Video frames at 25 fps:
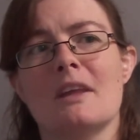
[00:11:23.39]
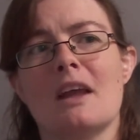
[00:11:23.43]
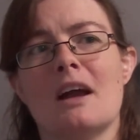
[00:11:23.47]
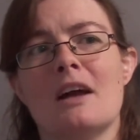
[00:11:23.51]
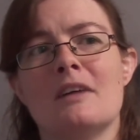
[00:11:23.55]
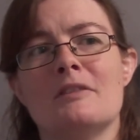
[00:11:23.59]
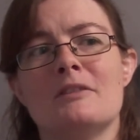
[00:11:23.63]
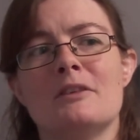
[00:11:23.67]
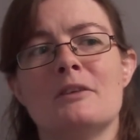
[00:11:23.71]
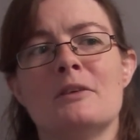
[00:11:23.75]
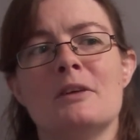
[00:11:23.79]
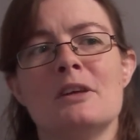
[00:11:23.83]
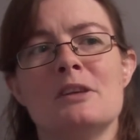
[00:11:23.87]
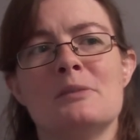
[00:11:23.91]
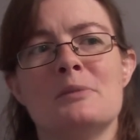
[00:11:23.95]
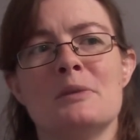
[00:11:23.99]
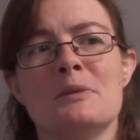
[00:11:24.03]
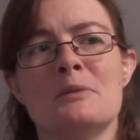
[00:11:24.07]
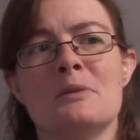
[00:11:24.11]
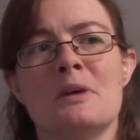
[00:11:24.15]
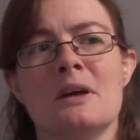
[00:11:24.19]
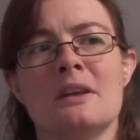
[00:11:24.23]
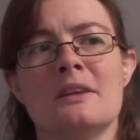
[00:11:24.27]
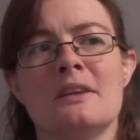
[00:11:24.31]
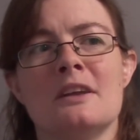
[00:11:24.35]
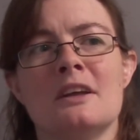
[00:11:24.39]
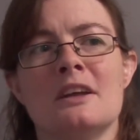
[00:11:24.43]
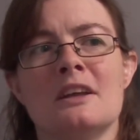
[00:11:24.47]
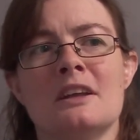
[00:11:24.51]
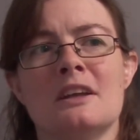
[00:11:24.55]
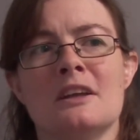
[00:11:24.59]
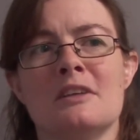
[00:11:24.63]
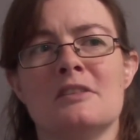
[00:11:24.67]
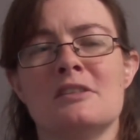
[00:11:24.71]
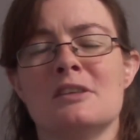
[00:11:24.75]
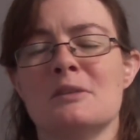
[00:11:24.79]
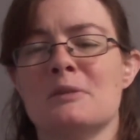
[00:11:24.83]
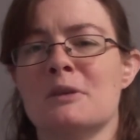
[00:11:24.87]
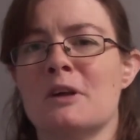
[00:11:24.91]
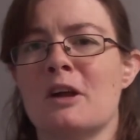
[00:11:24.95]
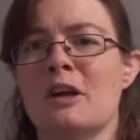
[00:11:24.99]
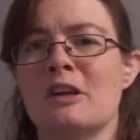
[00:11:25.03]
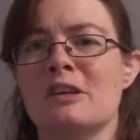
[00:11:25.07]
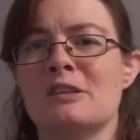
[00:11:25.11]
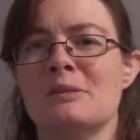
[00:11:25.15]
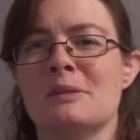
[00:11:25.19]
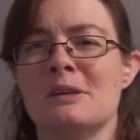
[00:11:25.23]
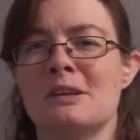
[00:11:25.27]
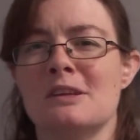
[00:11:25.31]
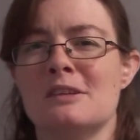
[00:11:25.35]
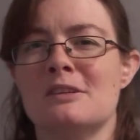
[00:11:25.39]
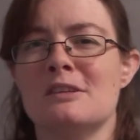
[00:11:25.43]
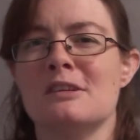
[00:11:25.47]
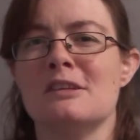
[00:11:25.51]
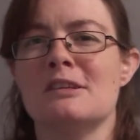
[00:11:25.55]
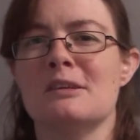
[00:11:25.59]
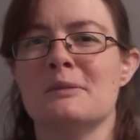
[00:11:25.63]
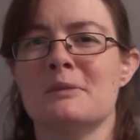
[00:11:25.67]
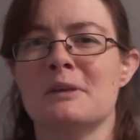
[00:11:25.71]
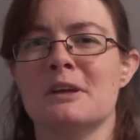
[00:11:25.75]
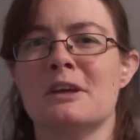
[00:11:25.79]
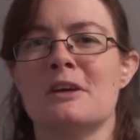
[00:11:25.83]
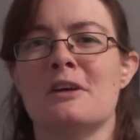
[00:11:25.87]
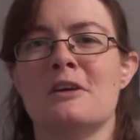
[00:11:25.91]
I've always been one that, you know, if someone asks me to do something,